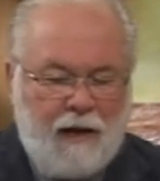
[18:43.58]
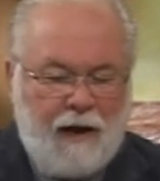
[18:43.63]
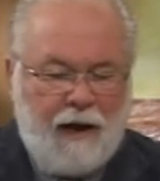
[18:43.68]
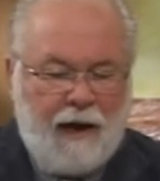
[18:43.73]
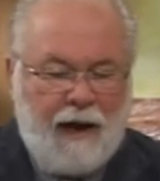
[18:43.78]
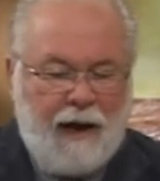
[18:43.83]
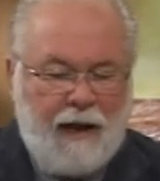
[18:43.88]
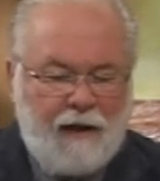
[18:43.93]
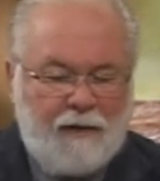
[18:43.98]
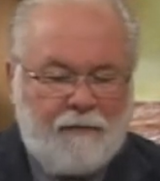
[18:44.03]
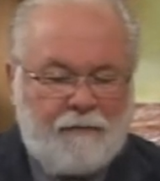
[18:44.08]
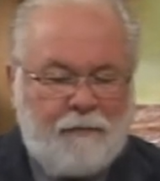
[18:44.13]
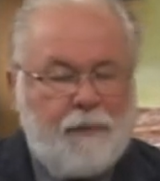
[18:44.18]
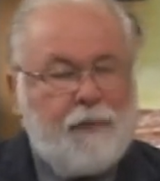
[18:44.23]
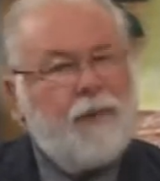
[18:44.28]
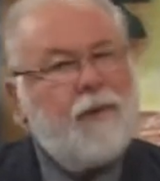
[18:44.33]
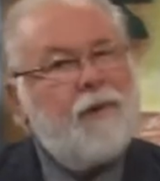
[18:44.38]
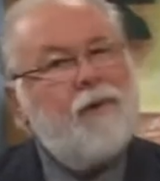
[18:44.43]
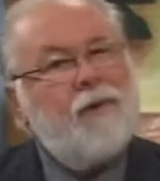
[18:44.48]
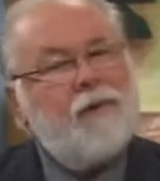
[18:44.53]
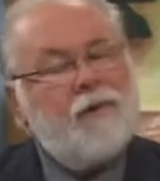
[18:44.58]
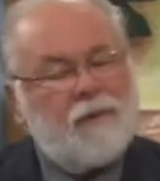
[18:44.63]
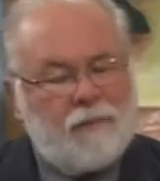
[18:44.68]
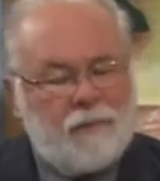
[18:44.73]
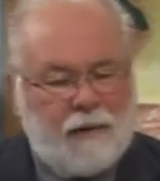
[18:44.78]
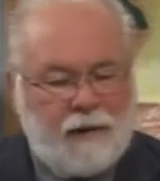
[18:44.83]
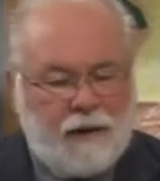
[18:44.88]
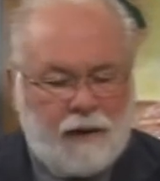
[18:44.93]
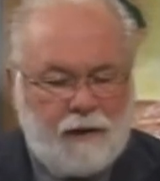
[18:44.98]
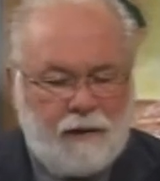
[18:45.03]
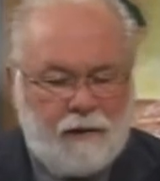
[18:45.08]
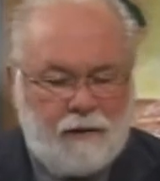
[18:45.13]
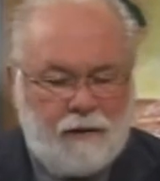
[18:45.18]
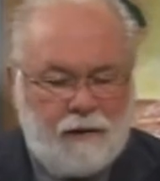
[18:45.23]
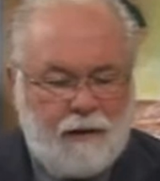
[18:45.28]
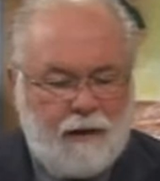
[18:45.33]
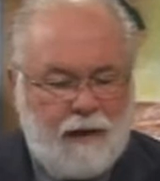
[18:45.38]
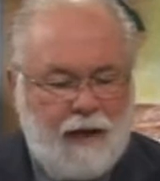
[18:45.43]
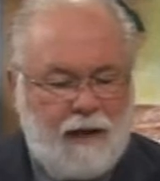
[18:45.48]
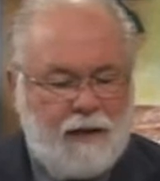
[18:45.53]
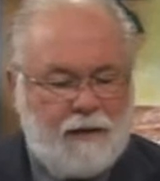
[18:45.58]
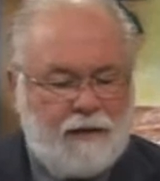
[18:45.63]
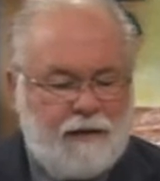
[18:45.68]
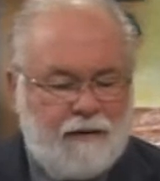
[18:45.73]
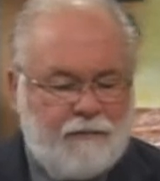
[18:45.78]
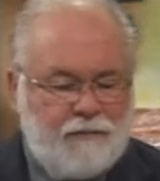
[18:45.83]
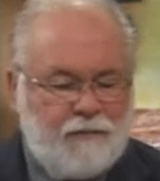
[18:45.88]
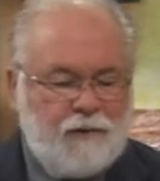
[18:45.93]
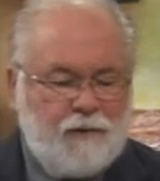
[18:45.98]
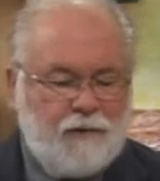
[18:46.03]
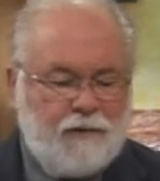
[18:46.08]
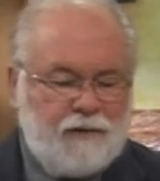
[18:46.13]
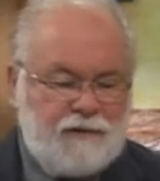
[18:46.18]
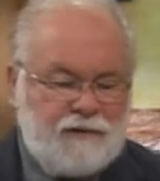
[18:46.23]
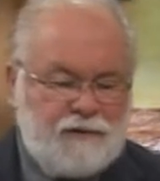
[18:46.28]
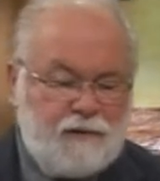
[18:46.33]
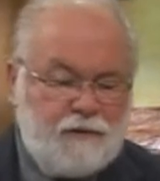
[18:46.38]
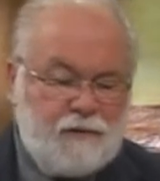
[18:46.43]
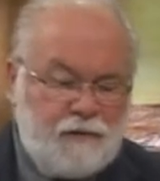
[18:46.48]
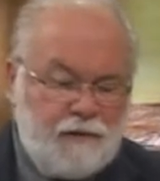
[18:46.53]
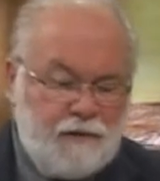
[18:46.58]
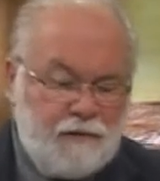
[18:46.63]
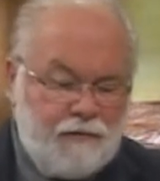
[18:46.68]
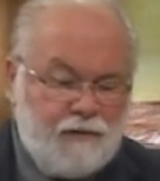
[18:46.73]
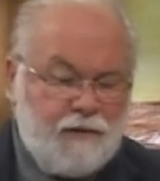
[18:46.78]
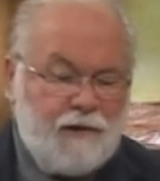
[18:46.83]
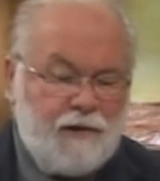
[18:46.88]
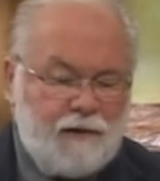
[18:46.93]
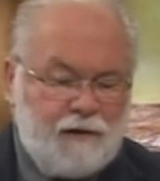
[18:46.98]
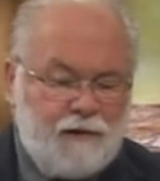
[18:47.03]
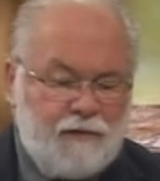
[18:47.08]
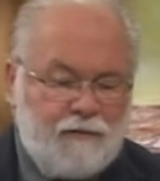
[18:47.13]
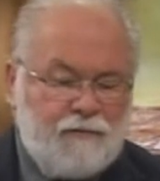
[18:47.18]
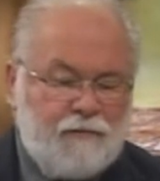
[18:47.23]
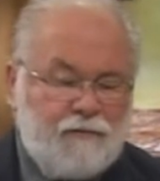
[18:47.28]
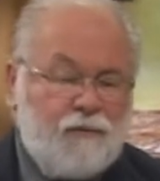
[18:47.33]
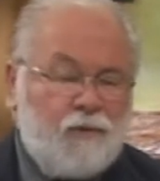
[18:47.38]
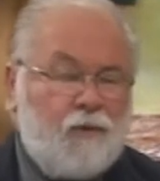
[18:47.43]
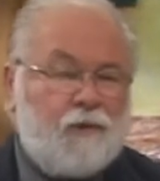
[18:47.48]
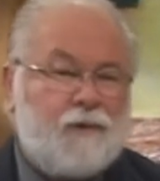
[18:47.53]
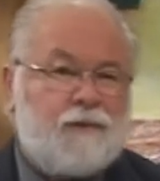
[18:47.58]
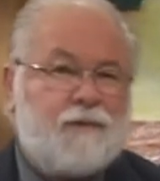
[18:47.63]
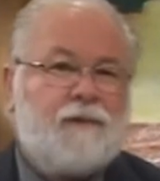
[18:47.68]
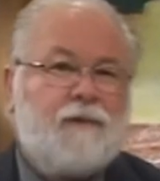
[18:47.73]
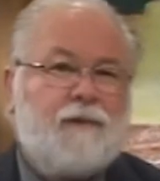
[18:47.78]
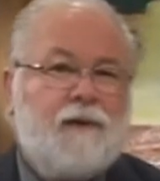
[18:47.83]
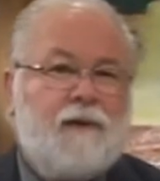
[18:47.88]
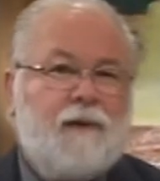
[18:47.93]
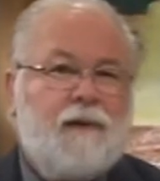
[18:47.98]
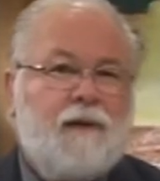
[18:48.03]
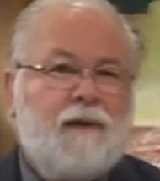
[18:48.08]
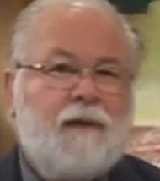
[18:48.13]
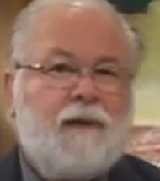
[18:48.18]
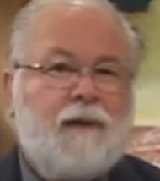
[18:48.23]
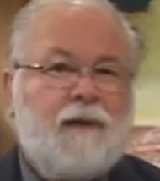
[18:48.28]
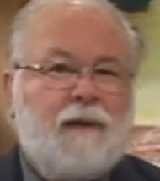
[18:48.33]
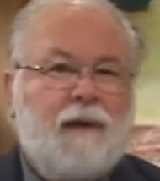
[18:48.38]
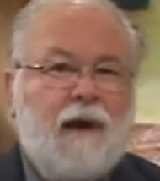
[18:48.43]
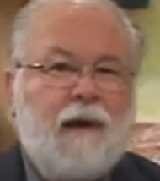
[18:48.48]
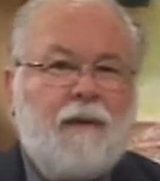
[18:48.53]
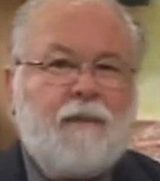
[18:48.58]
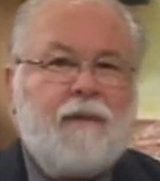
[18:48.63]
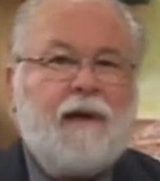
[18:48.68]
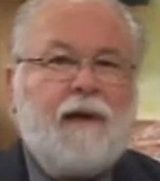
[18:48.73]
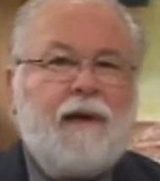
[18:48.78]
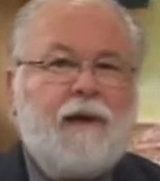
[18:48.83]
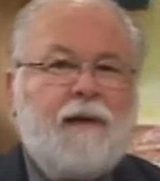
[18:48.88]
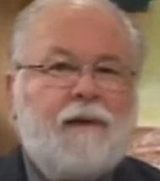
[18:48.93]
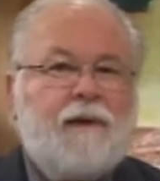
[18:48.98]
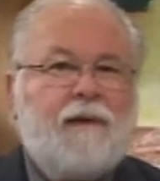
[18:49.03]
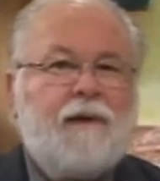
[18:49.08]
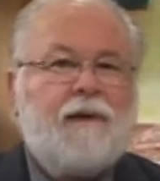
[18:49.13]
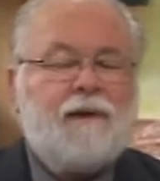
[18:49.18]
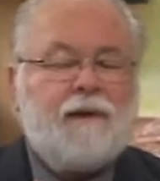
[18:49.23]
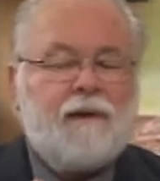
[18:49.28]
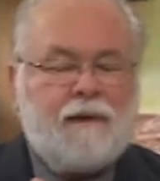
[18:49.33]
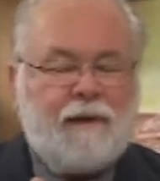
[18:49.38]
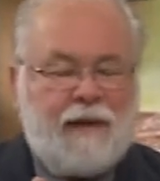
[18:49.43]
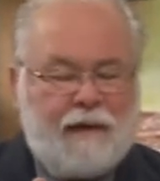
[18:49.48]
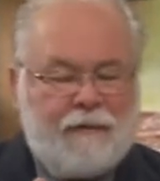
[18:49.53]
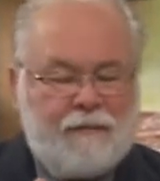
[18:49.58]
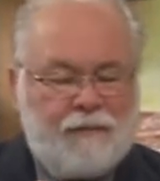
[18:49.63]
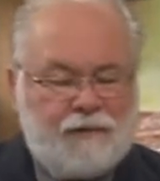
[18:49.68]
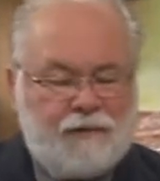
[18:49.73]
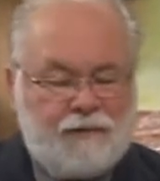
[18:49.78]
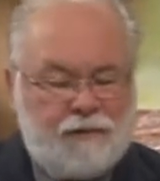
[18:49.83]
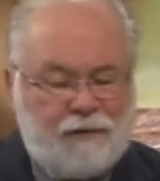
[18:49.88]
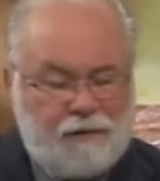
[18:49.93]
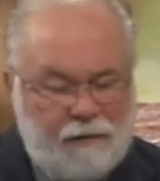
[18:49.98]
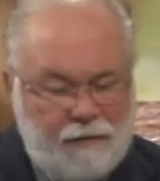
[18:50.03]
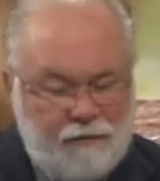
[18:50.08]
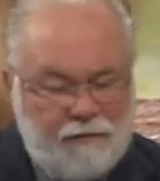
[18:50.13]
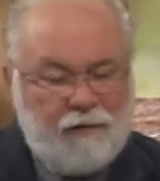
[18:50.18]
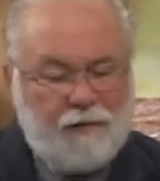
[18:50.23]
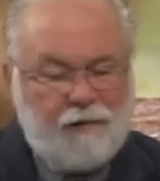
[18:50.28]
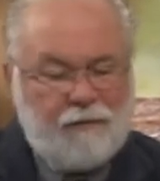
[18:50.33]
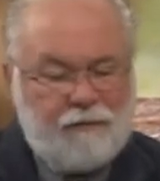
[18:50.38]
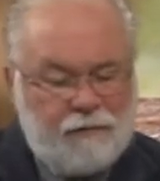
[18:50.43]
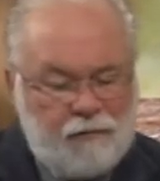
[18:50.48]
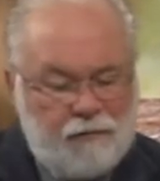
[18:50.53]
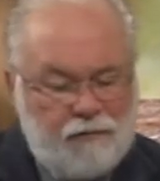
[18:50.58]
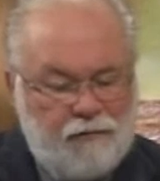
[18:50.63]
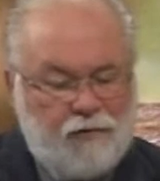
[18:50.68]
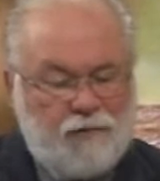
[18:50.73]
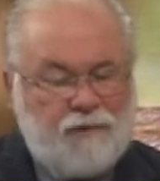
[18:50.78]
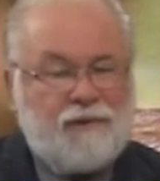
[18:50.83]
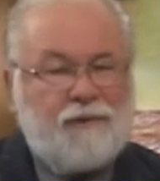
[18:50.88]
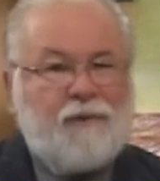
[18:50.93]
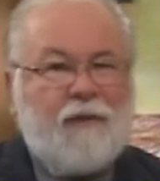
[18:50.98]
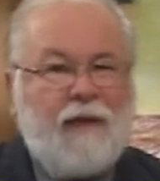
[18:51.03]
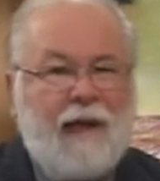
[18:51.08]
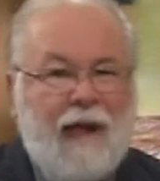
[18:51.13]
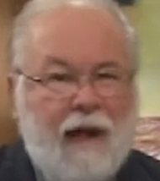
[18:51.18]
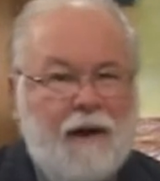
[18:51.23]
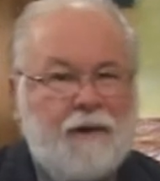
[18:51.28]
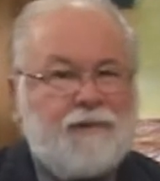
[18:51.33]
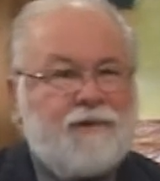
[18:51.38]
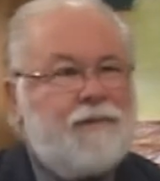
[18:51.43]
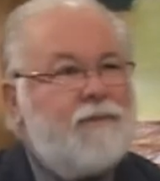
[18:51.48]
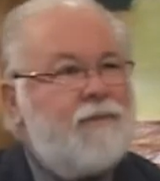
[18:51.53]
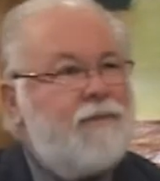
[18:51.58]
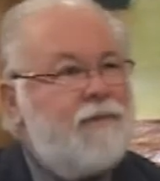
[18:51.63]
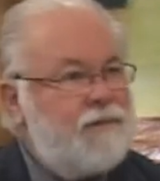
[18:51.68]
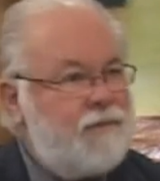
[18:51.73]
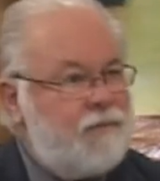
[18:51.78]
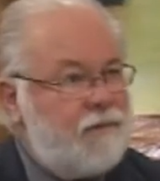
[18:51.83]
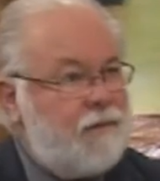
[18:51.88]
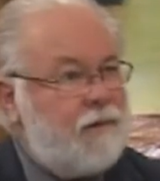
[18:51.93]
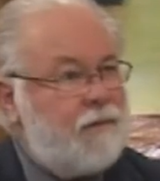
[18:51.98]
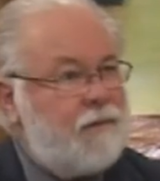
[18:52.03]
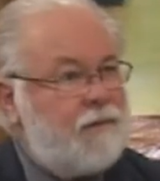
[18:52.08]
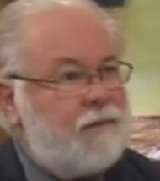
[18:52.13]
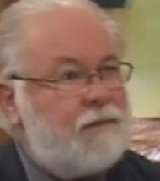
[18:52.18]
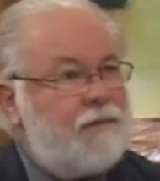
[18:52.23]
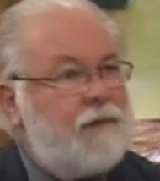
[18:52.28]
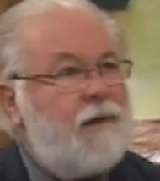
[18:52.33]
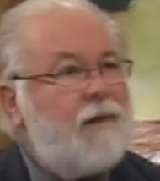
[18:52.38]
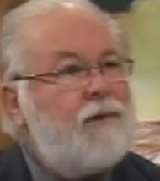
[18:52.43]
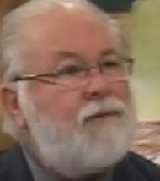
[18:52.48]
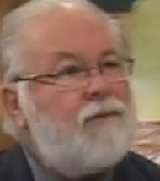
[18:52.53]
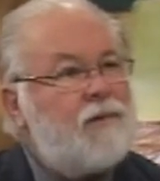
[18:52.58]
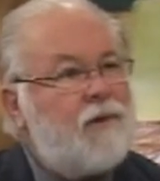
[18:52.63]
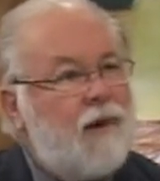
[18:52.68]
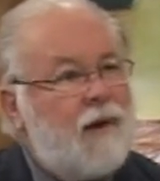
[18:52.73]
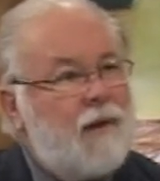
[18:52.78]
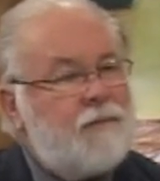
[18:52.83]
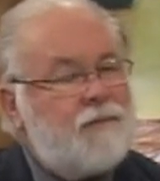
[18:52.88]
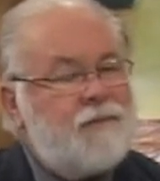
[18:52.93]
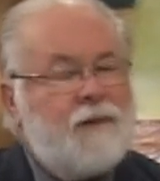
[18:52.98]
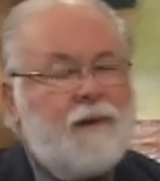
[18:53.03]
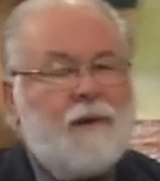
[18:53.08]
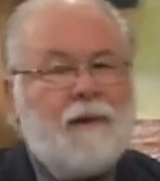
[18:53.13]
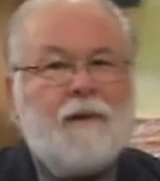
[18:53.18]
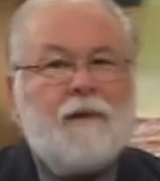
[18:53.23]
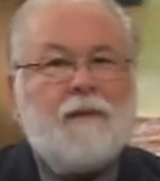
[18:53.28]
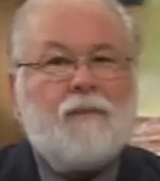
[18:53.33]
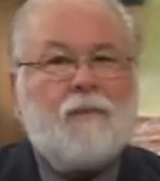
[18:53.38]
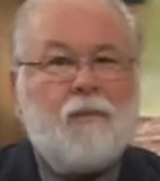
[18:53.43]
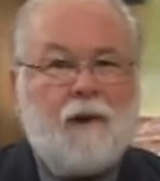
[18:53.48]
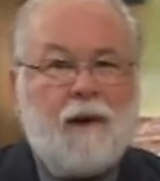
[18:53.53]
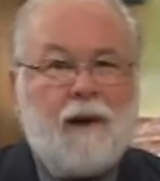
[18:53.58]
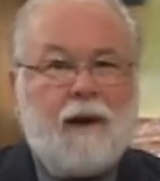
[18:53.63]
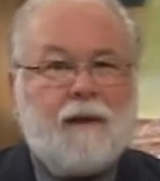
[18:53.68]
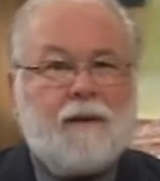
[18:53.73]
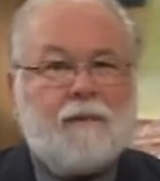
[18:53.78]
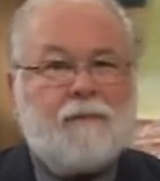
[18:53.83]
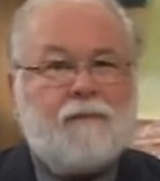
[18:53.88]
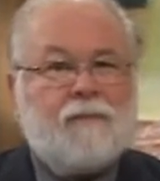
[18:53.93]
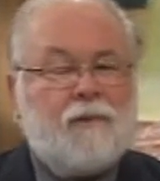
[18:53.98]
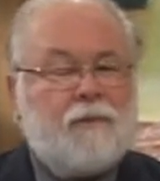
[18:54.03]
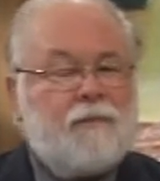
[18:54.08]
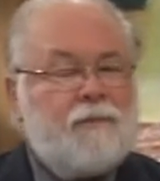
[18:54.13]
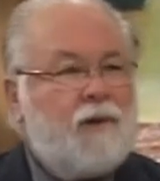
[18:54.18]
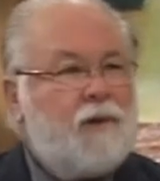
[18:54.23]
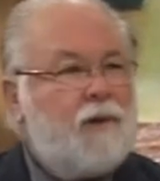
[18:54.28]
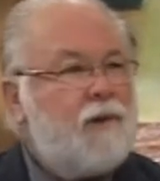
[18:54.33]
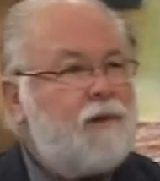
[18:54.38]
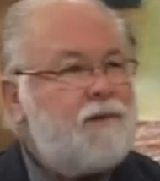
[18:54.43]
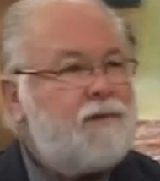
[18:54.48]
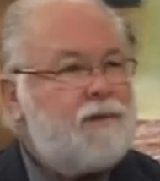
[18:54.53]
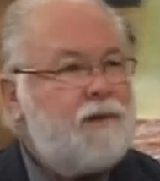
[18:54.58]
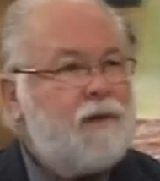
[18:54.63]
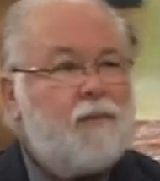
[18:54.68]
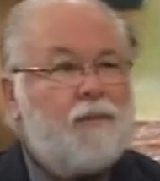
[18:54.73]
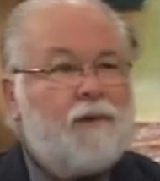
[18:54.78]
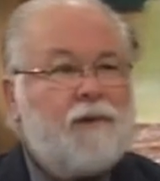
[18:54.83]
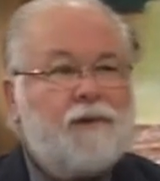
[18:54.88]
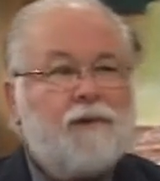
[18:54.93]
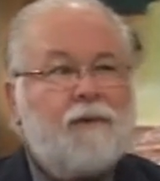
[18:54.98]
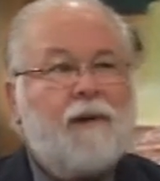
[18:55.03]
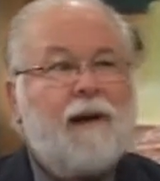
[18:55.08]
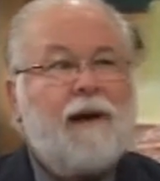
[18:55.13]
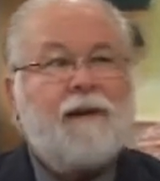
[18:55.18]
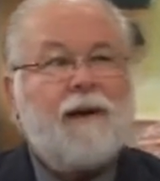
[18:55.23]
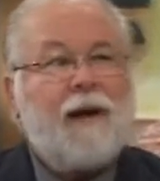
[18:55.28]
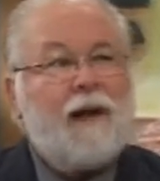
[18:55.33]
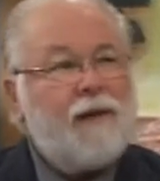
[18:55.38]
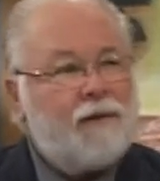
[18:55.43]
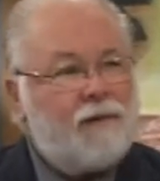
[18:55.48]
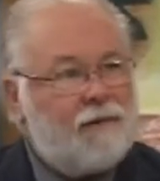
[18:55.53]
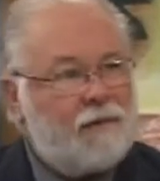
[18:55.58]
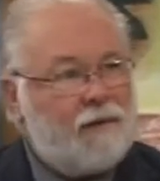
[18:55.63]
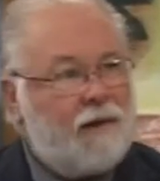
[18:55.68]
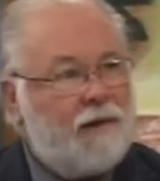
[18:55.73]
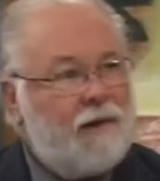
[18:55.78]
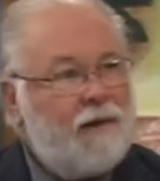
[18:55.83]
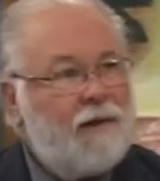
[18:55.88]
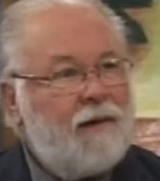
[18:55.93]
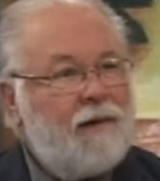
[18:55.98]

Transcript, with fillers: I had put her away and given her a certificate of divorce. Yahweh gave a certificate of divorce to the house of Israel, the ten tribes. Why? Well, because they went to idolatry.